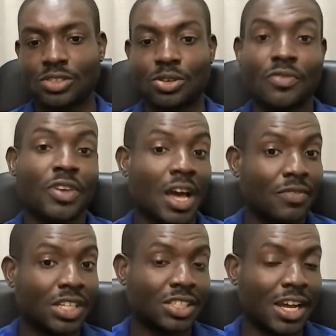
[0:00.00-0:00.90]
So if you have
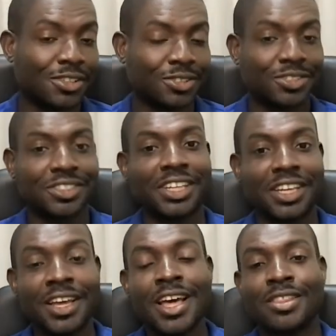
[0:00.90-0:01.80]
the chance to
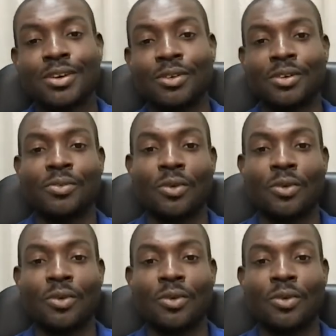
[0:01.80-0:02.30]
see the